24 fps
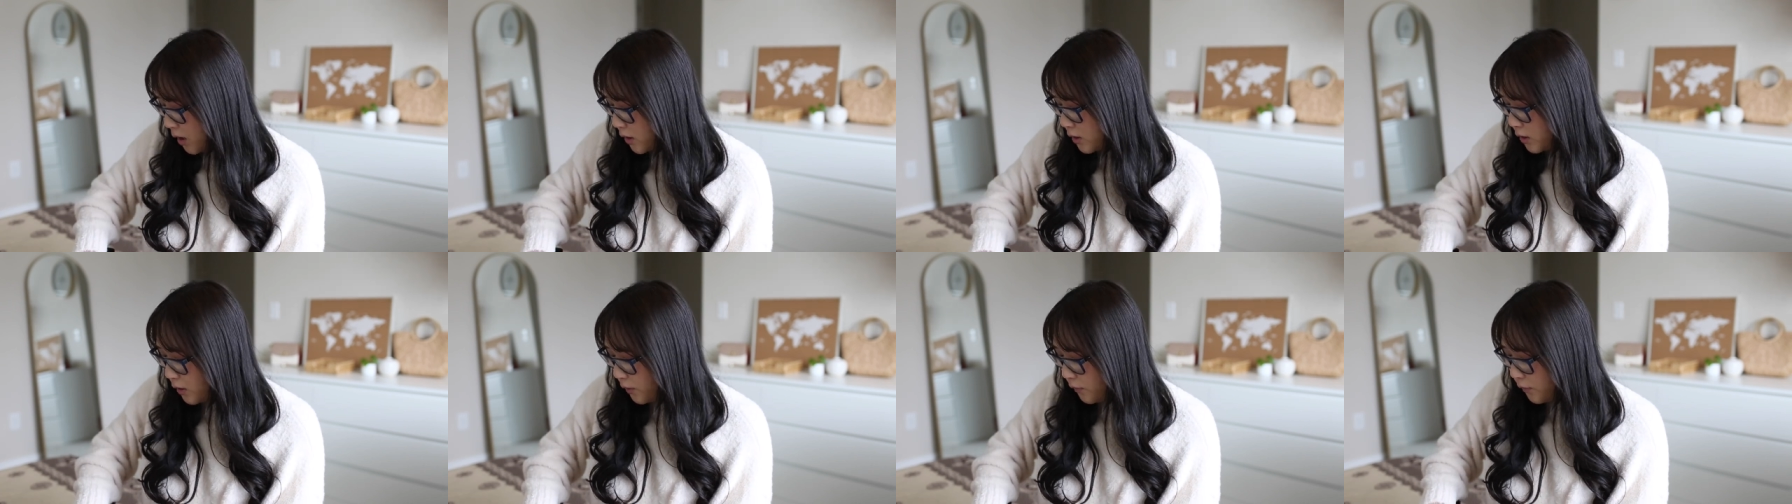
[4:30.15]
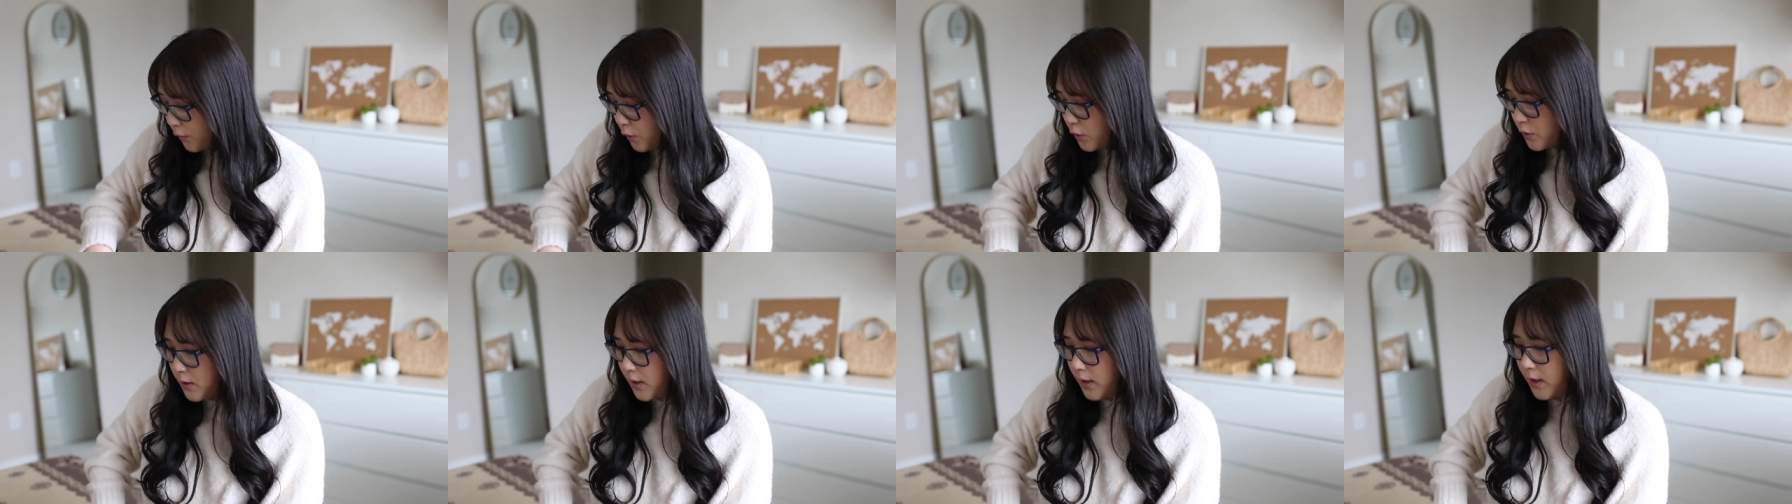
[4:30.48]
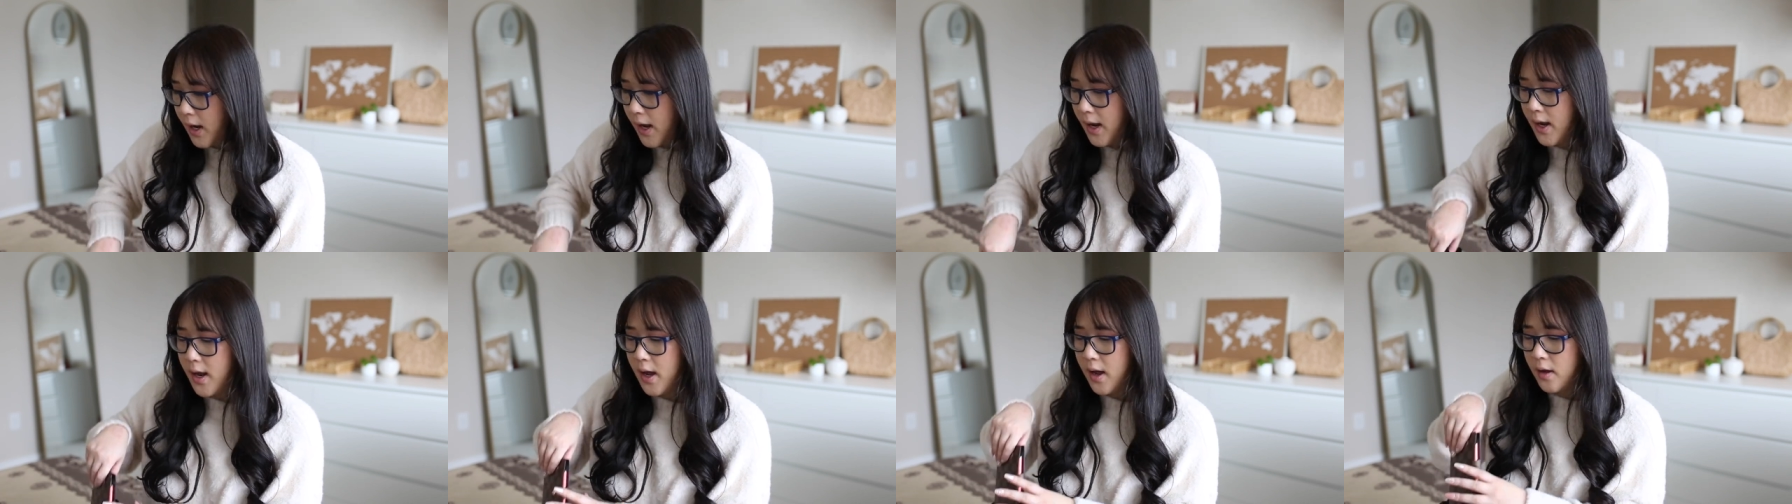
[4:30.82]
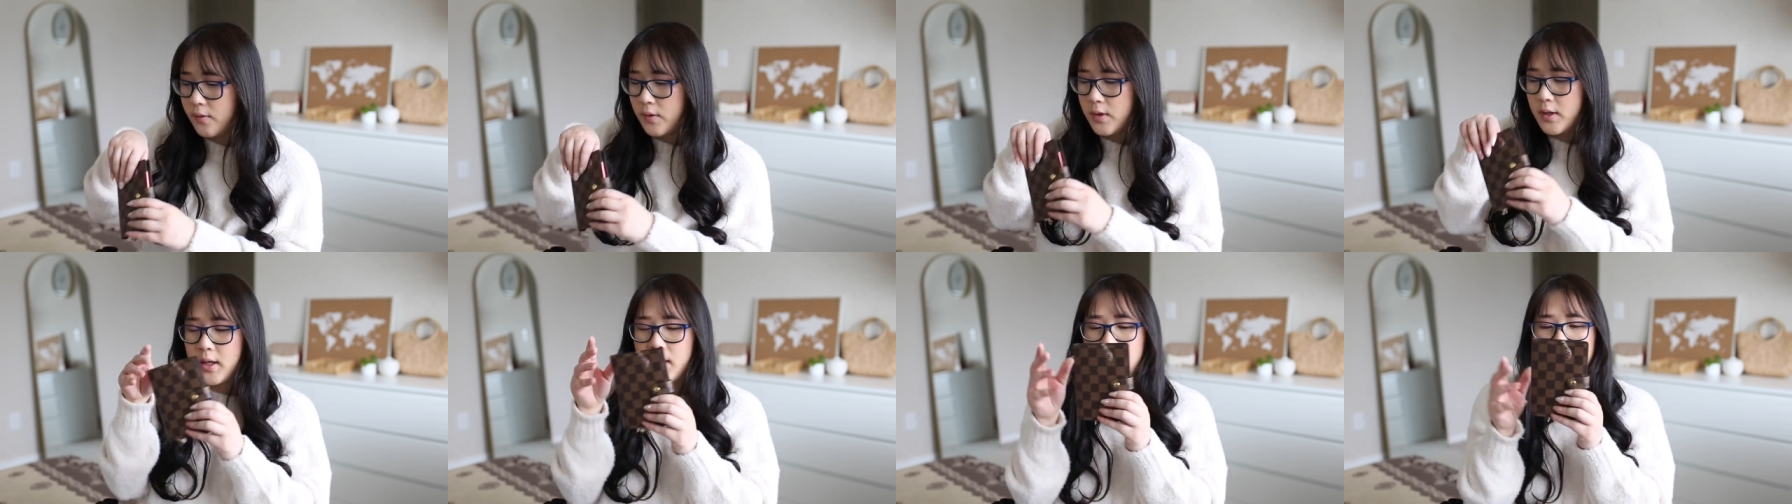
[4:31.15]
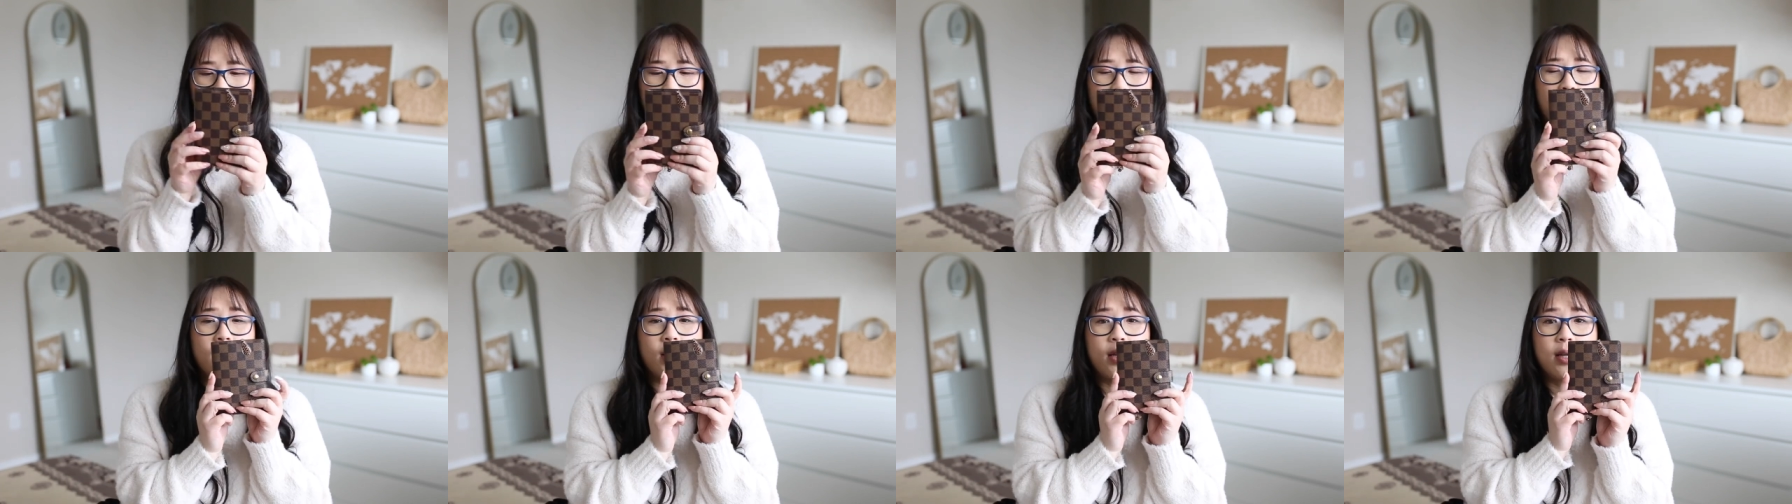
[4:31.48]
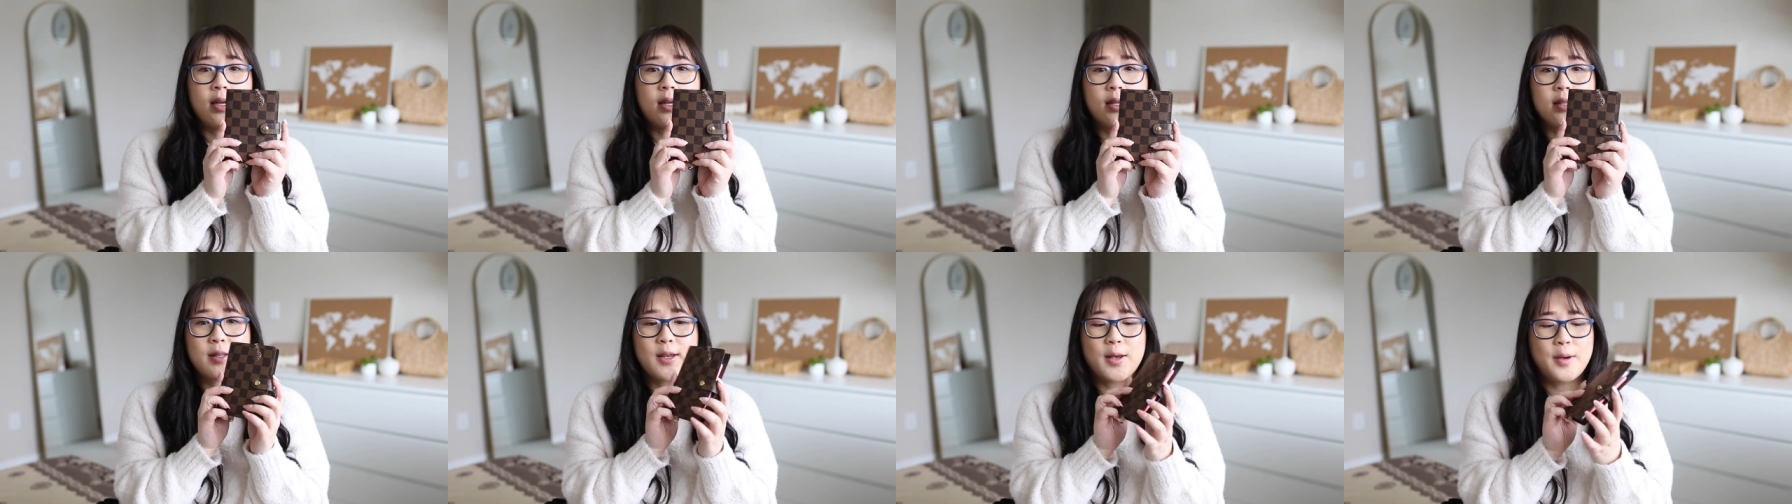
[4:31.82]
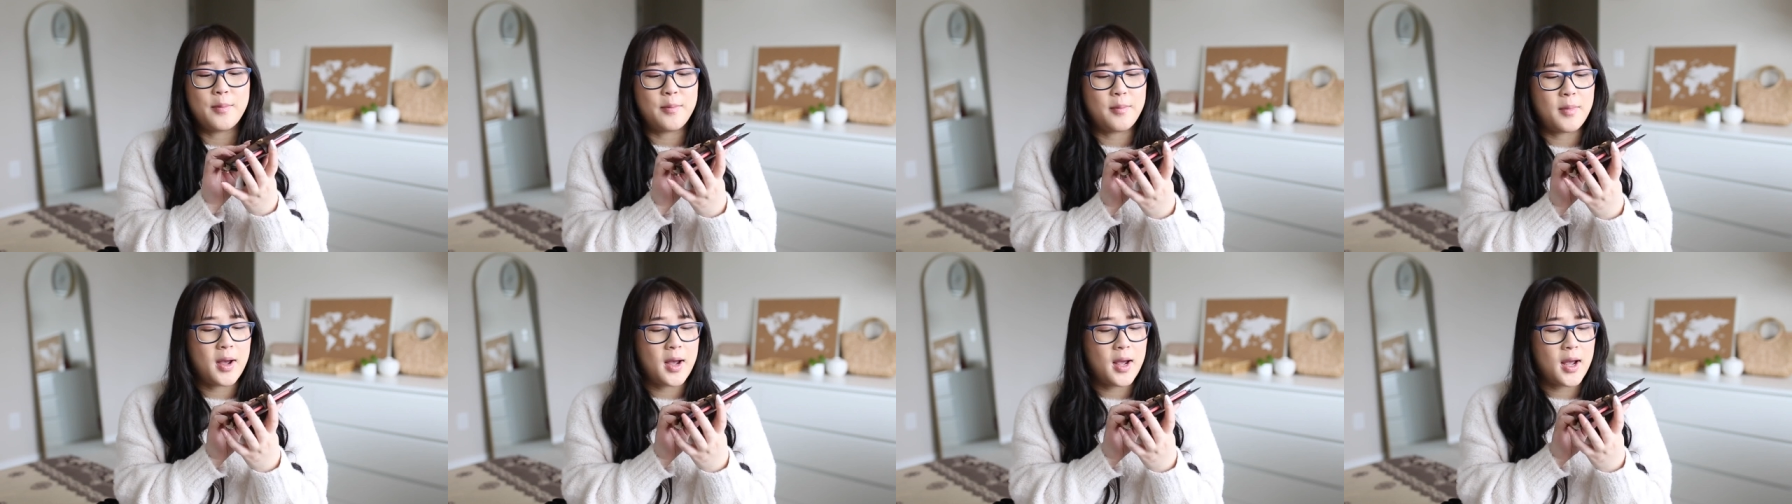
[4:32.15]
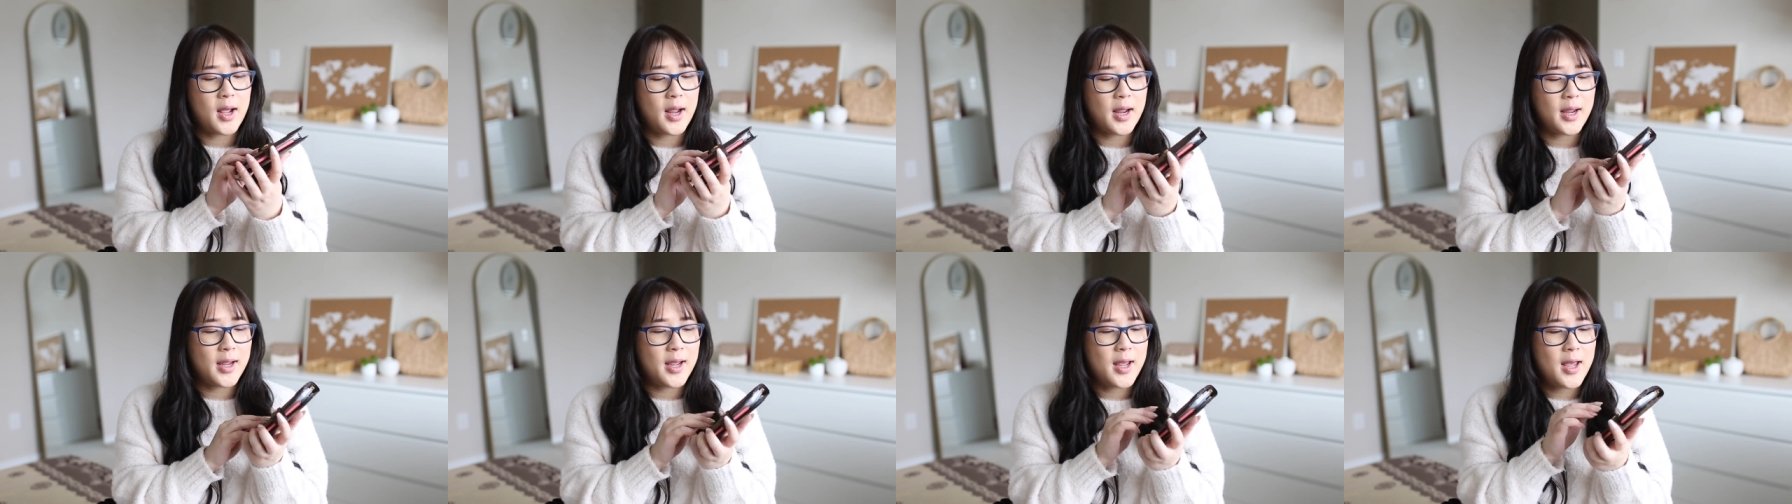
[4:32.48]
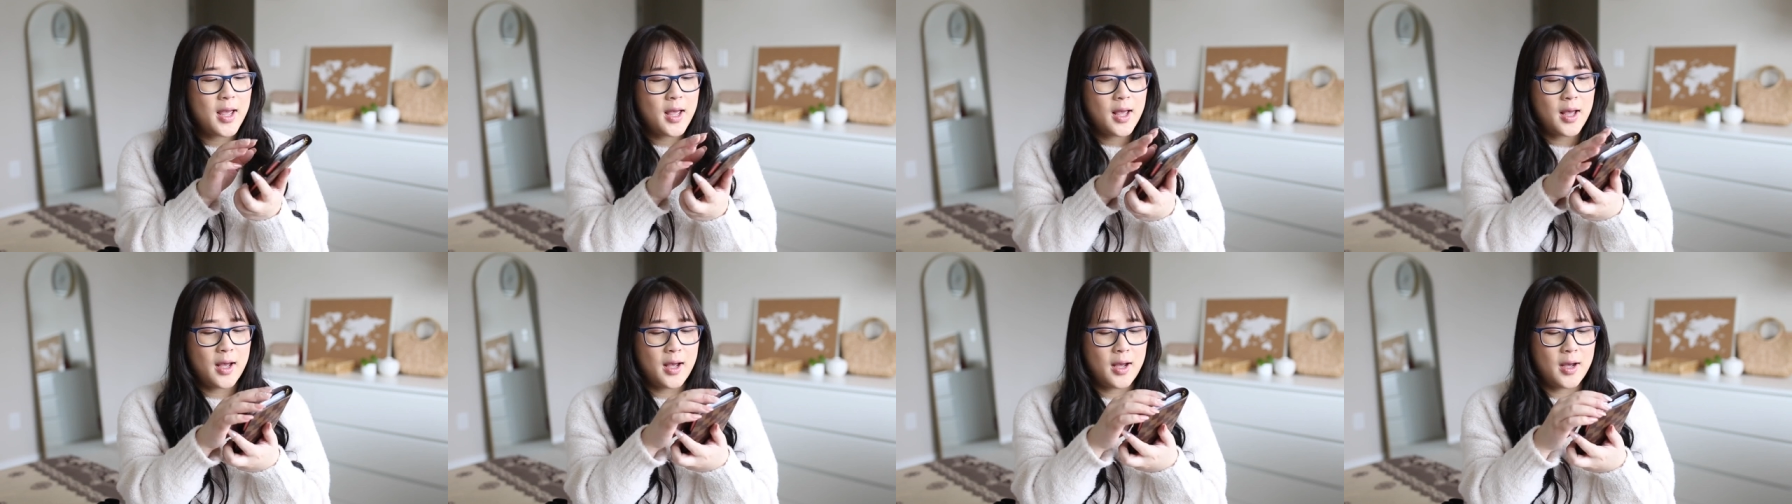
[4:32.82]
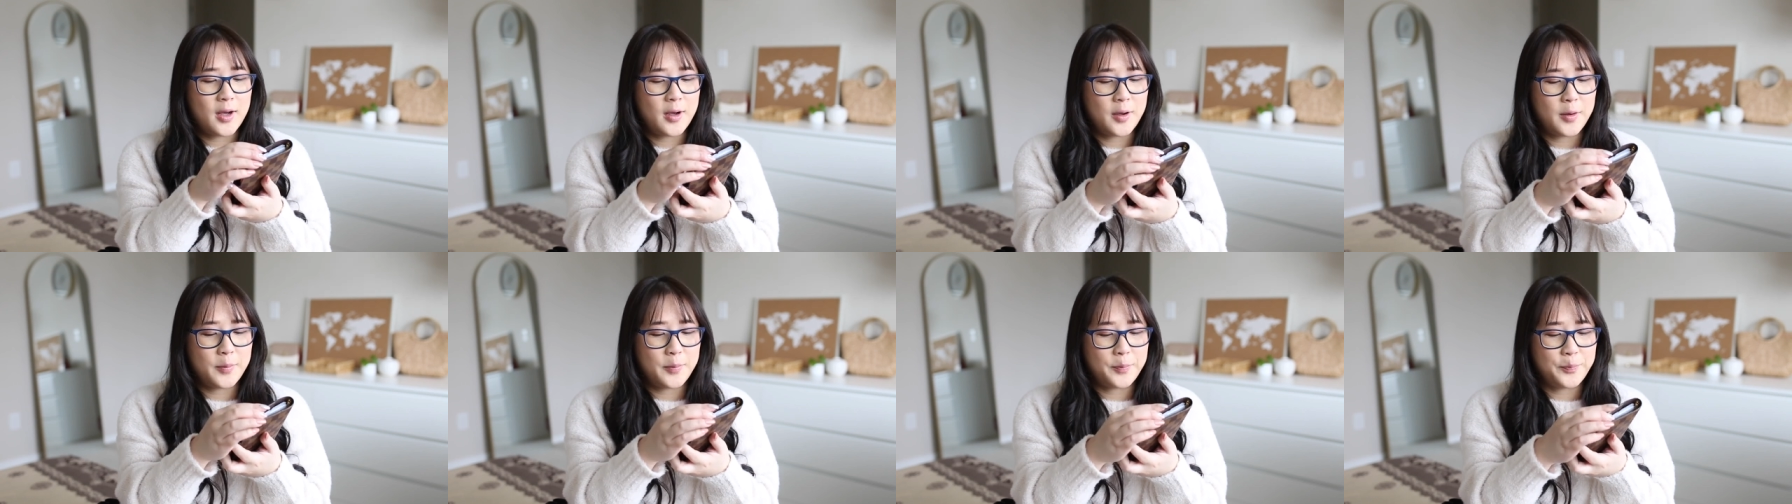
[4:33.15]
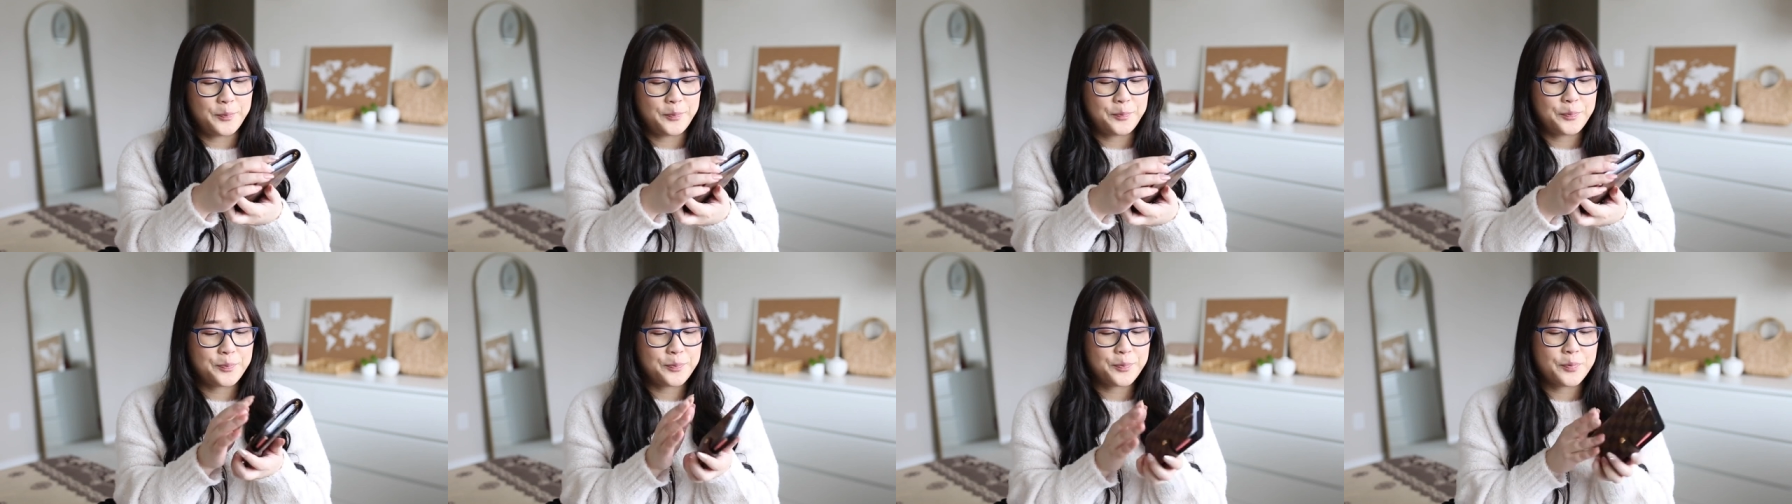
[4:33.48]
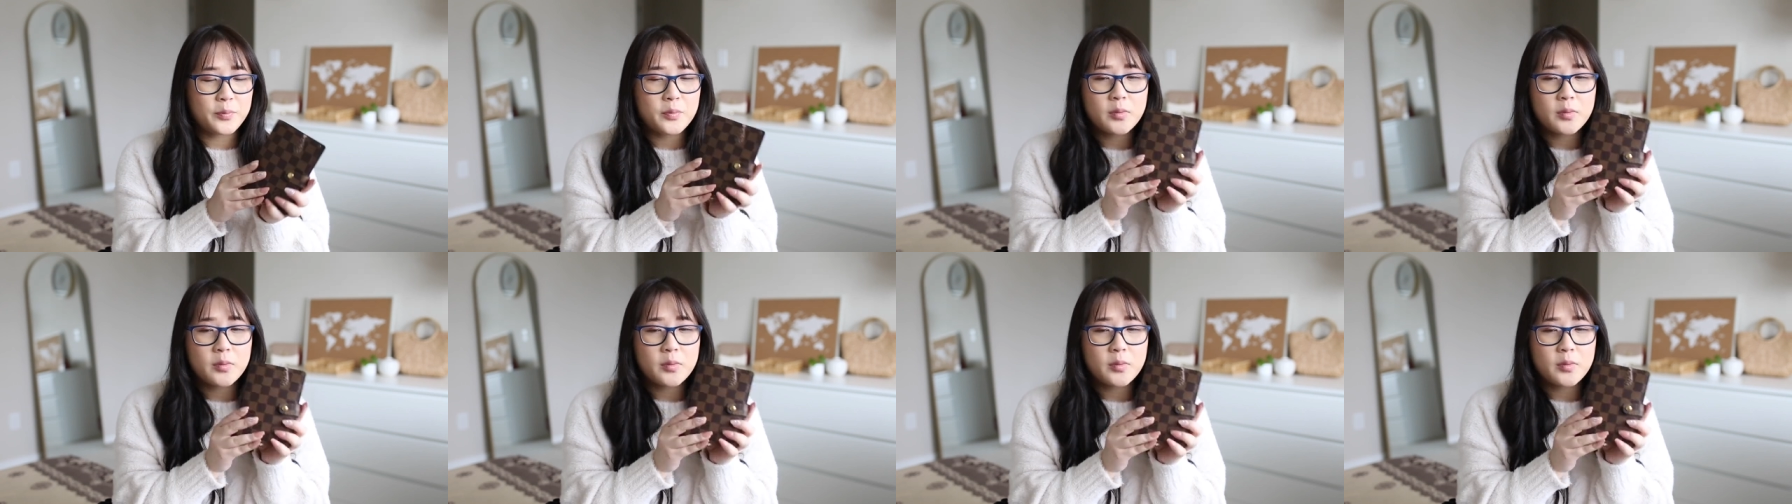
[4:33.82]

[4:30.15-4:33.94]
So the first thing I have in here is my um,